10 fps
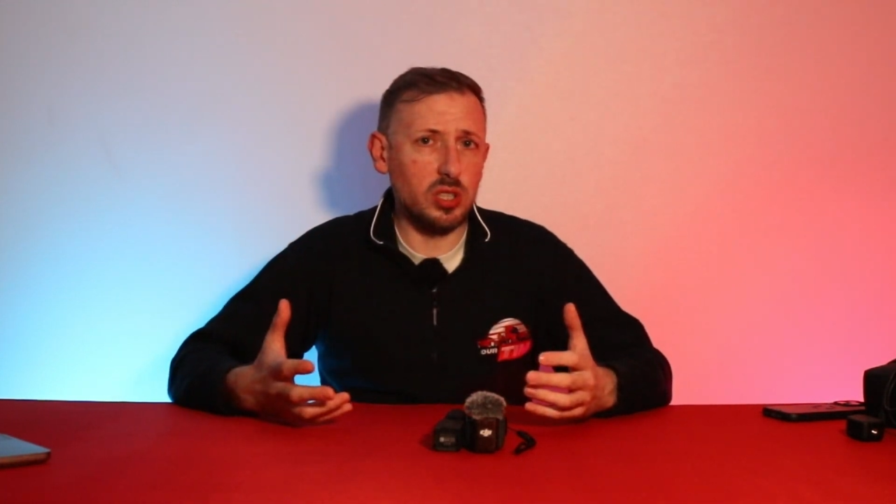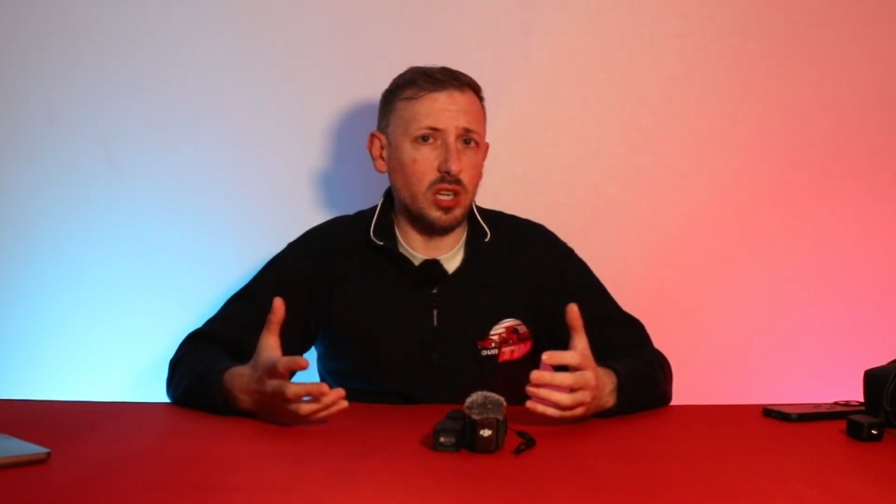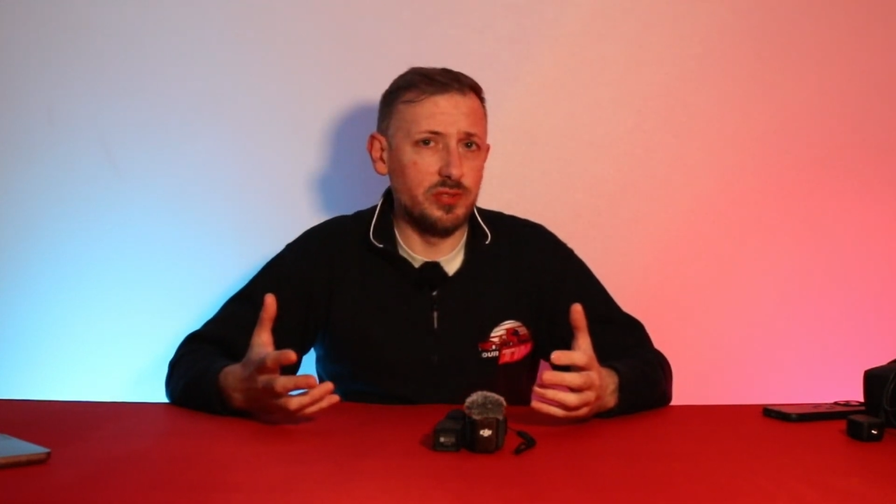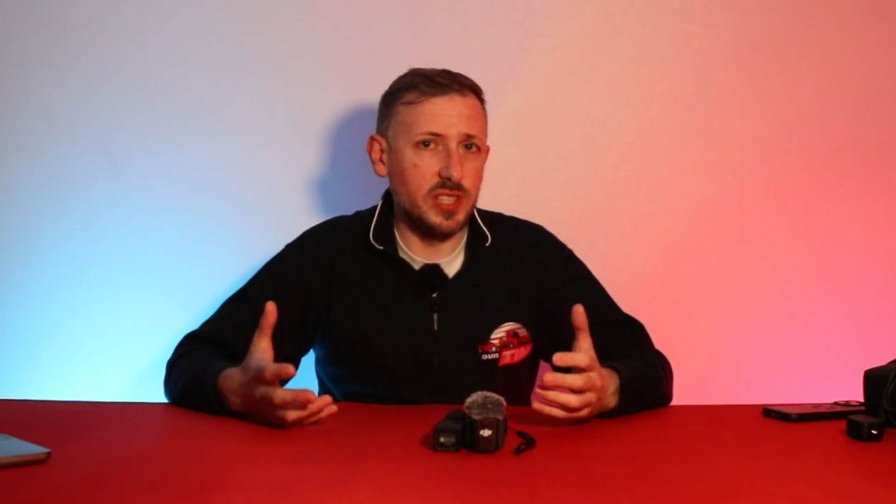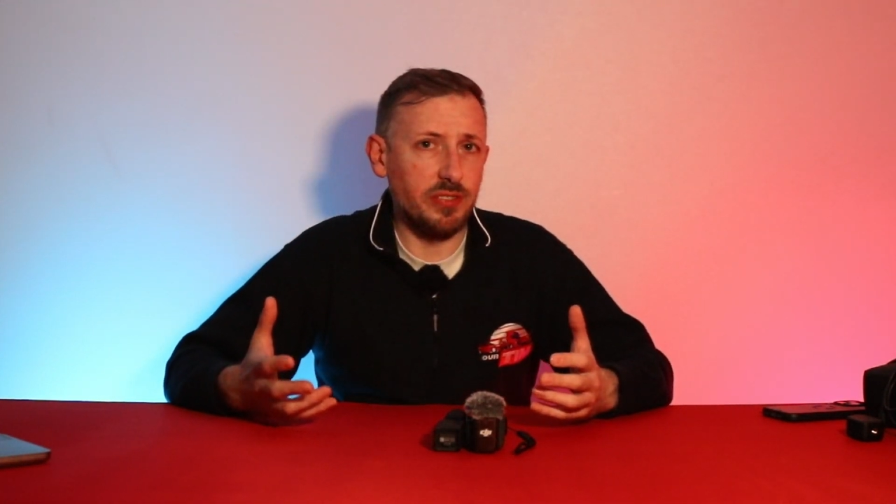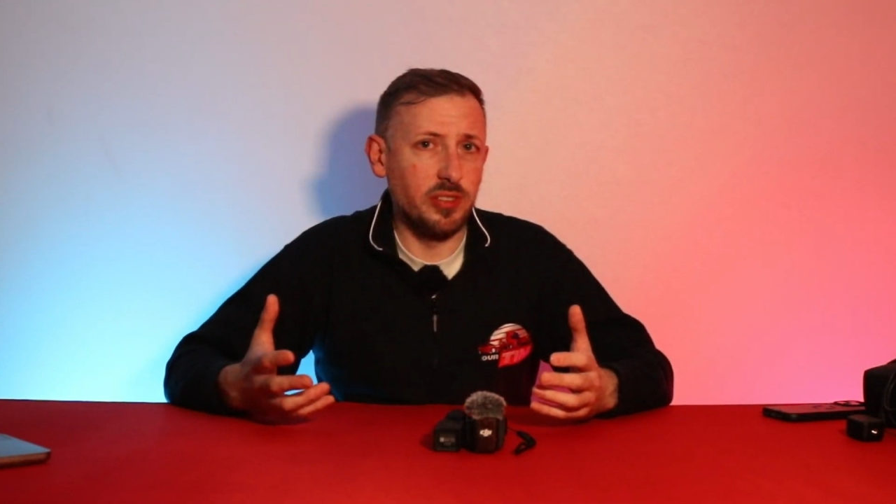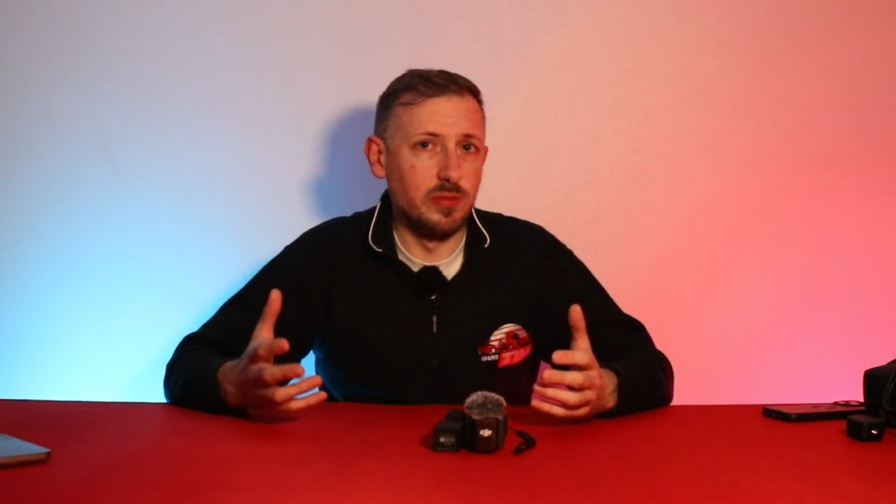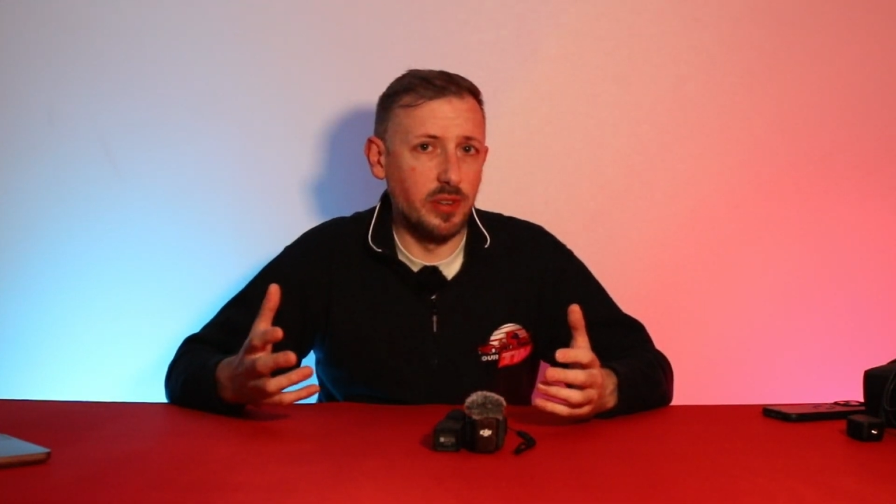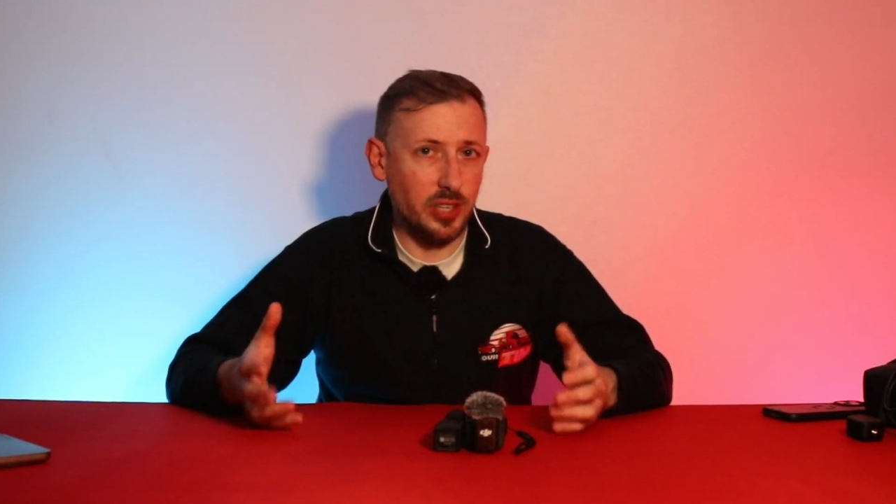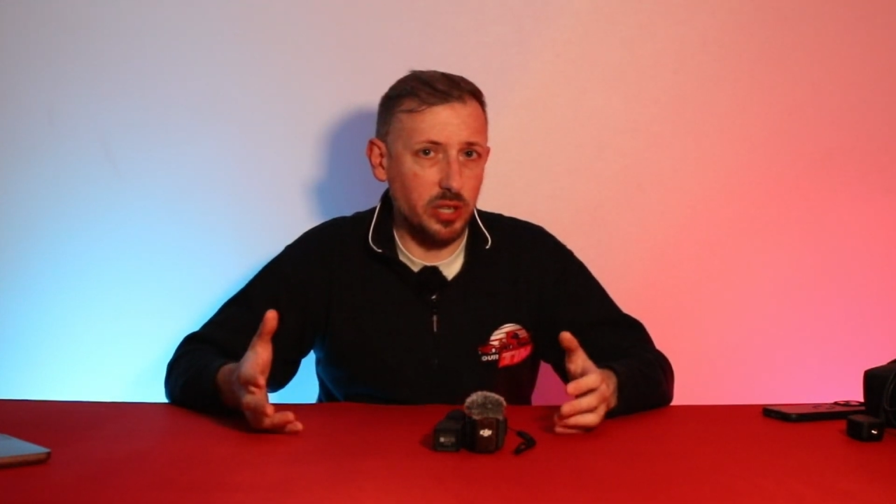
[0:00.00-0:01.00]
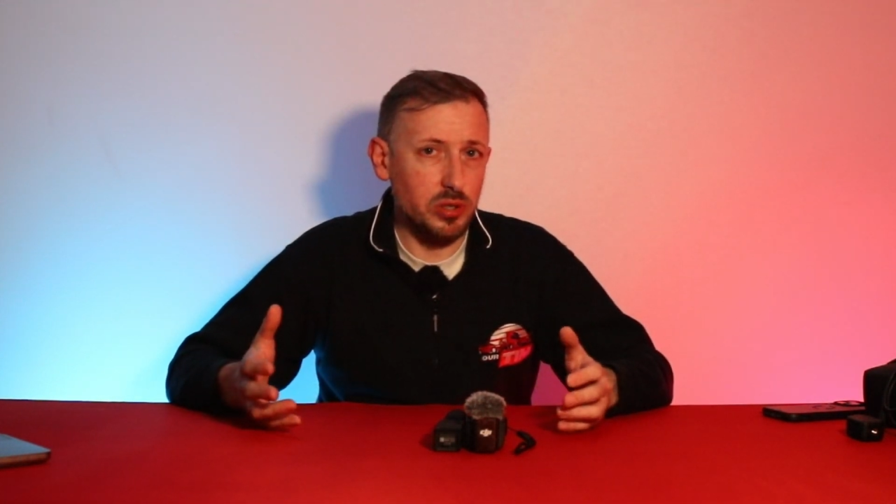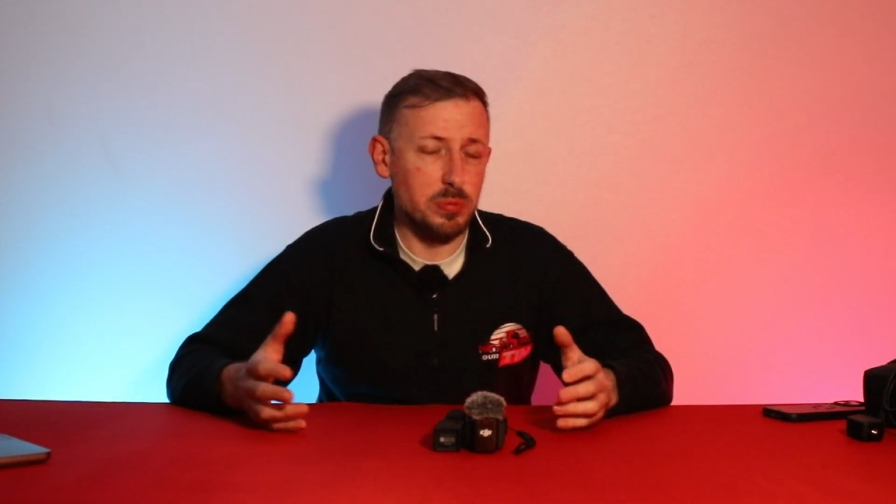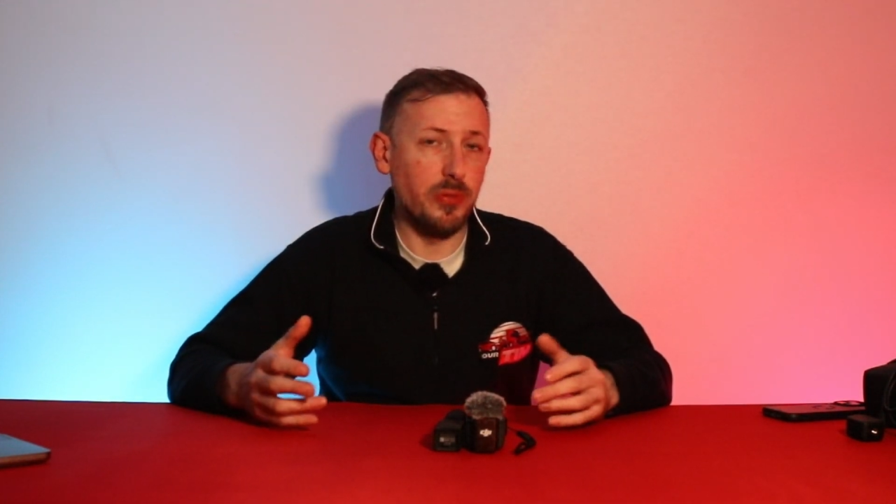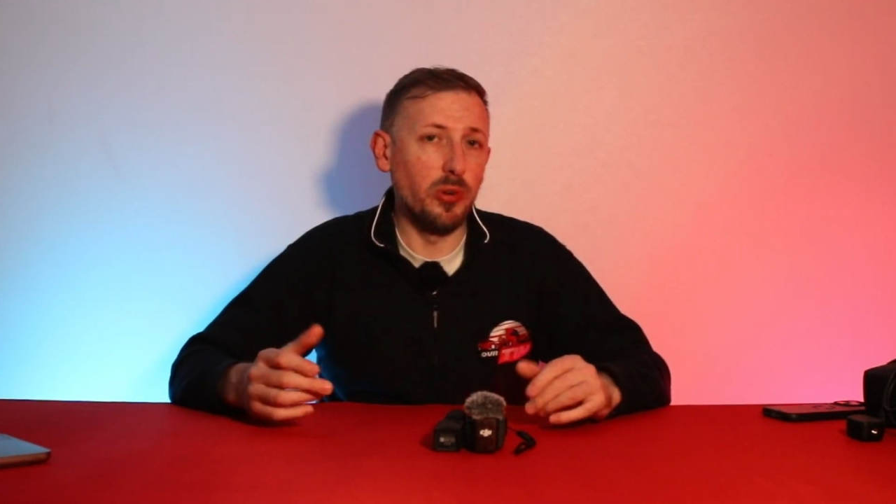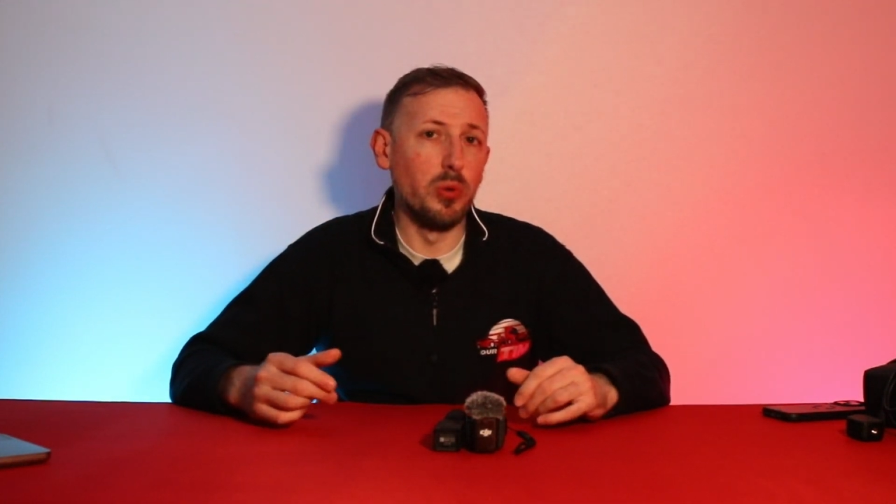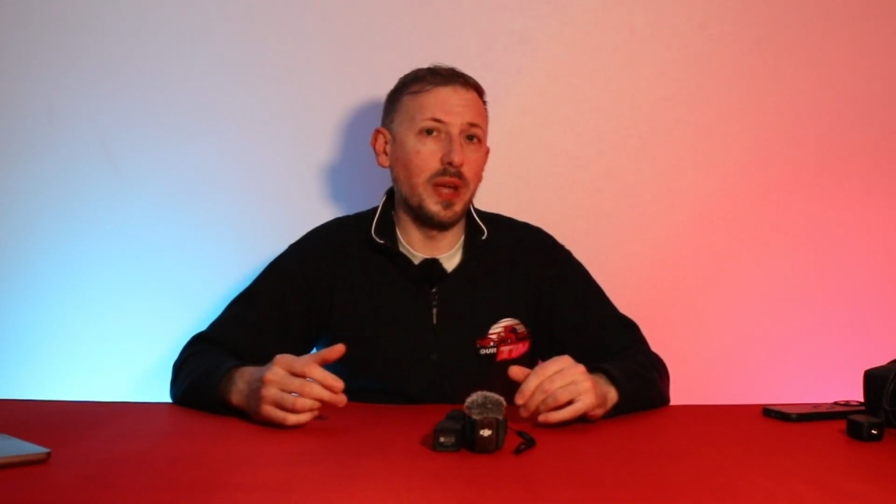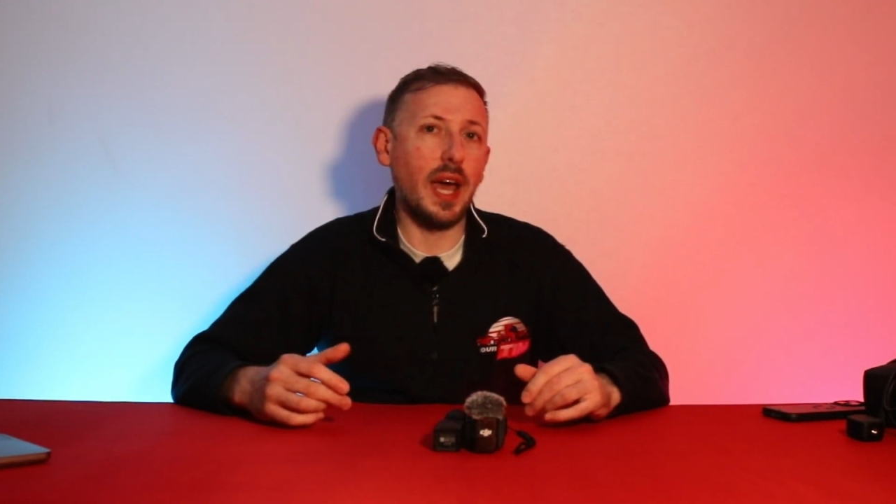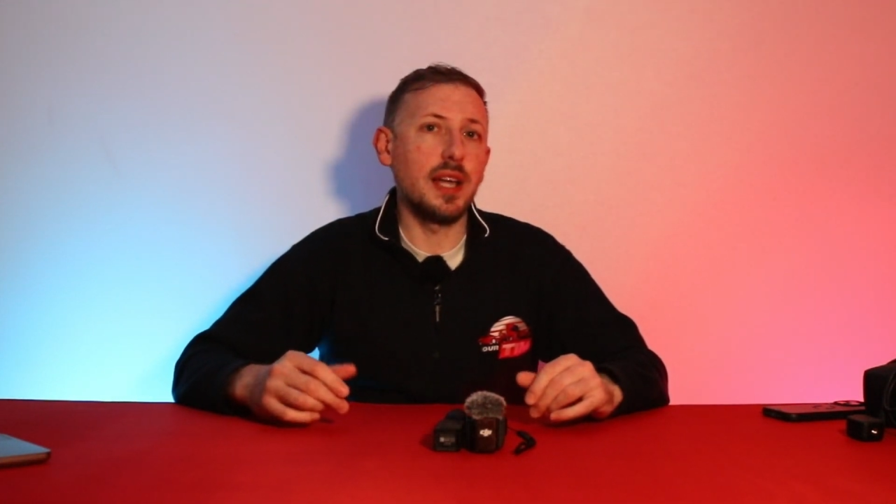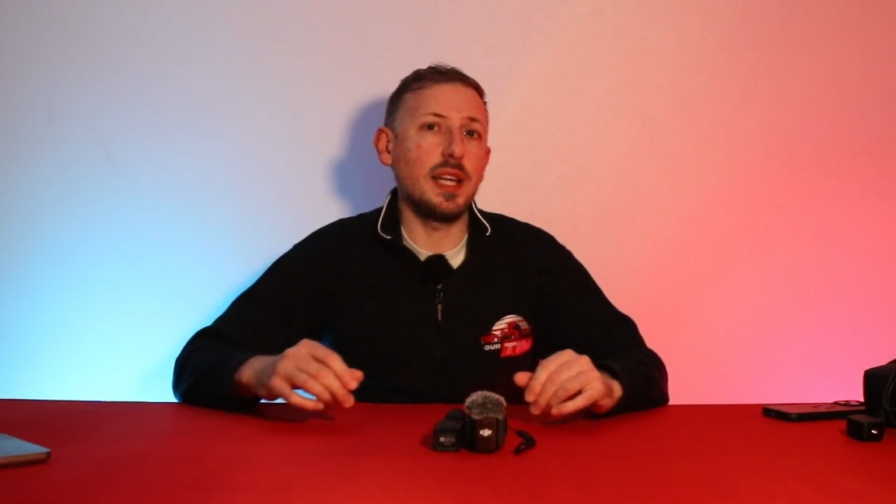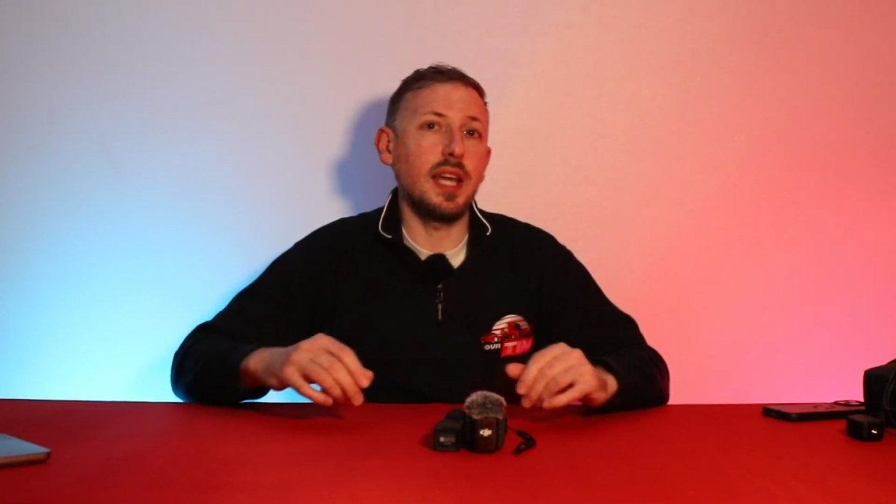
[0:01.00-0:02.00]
of different reviews before we head